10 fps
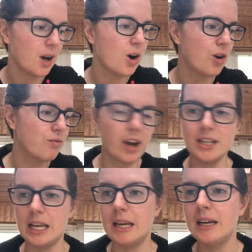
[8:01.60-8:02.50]

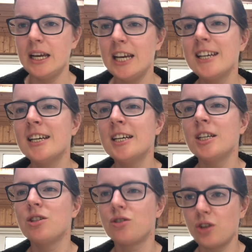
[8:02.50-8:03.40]
Alrighty.
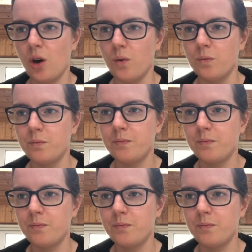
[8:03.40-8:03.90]
So,